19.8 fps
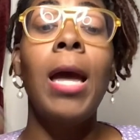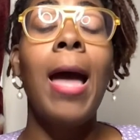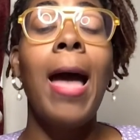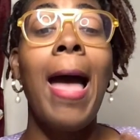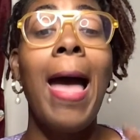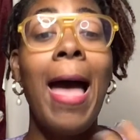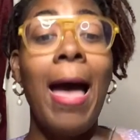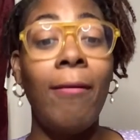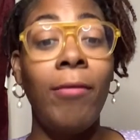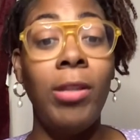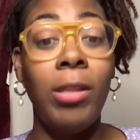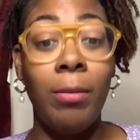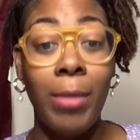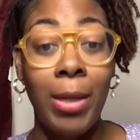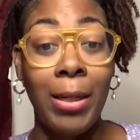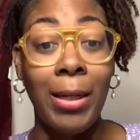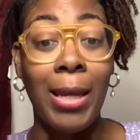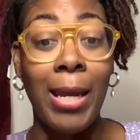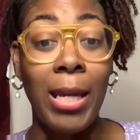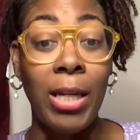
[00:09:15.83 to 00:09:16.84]
having the
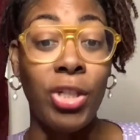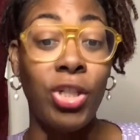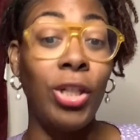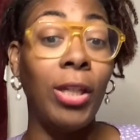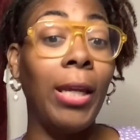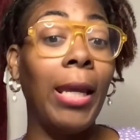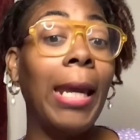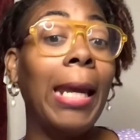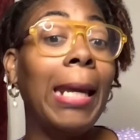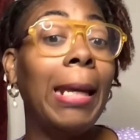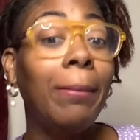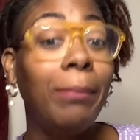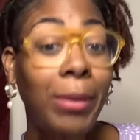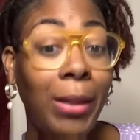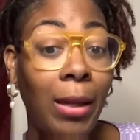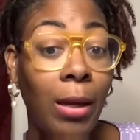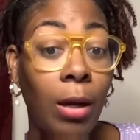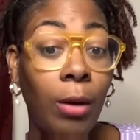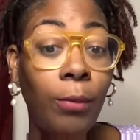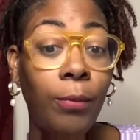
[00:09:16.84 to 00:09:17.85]
medication can be
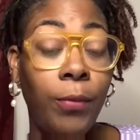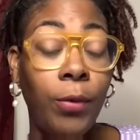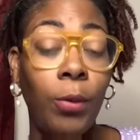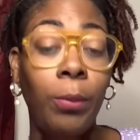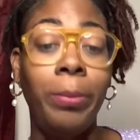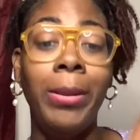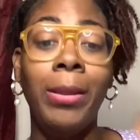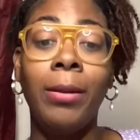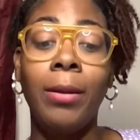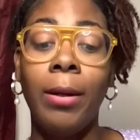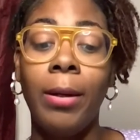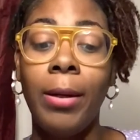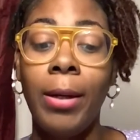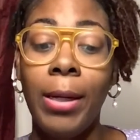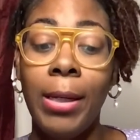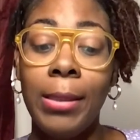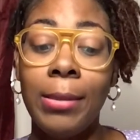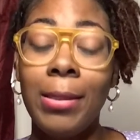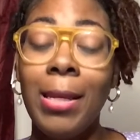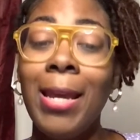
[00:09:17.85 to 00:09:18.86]
helpful,
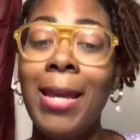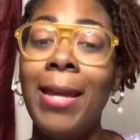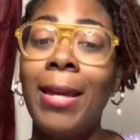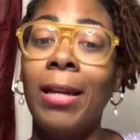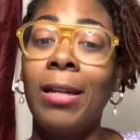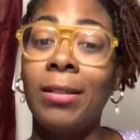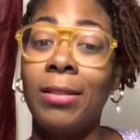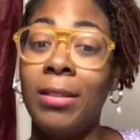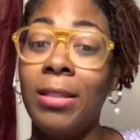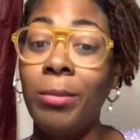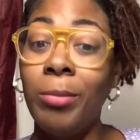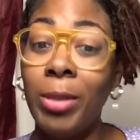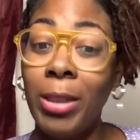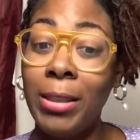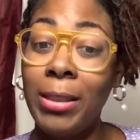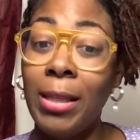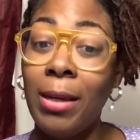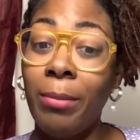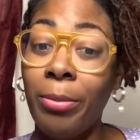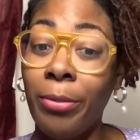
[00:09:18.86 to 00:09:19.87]
because it can
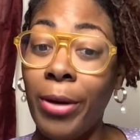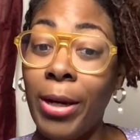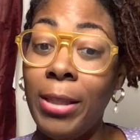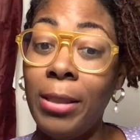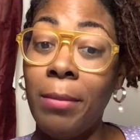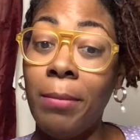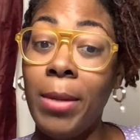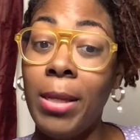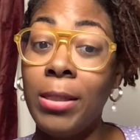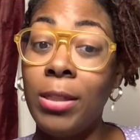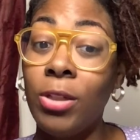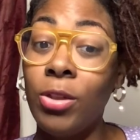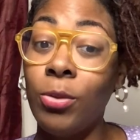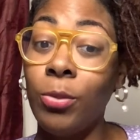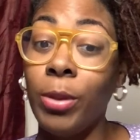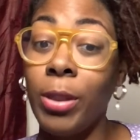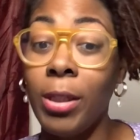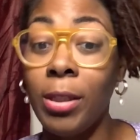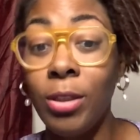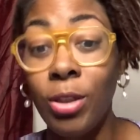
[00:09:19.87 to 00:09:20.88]
stimulate that brain. The message will
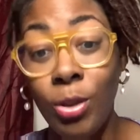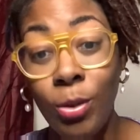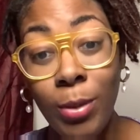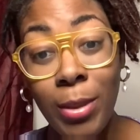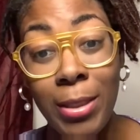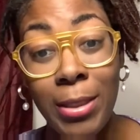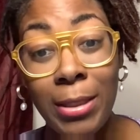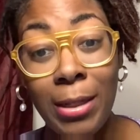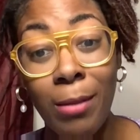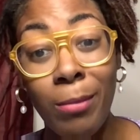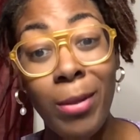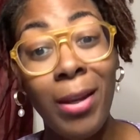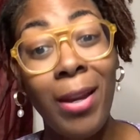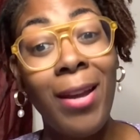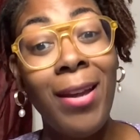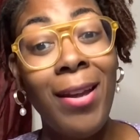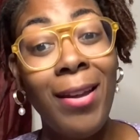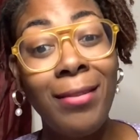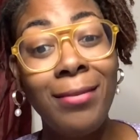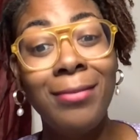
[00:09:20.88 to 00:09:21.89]
get to the stomach,
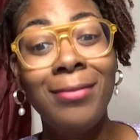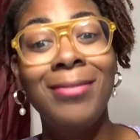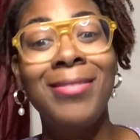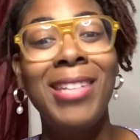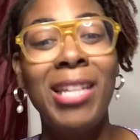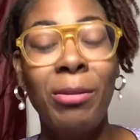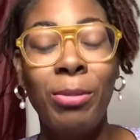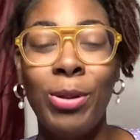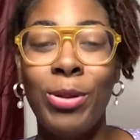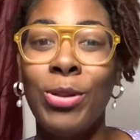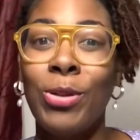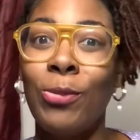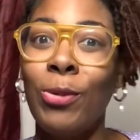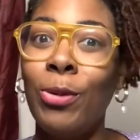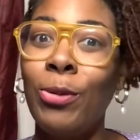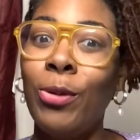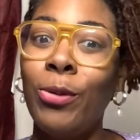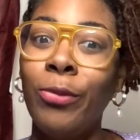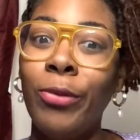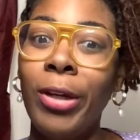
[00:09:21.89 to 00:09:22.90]
and that person
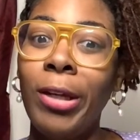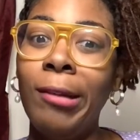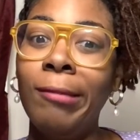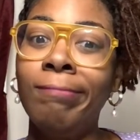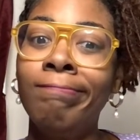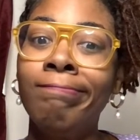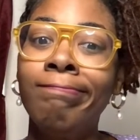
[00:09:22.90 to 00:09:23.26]
won't overeat.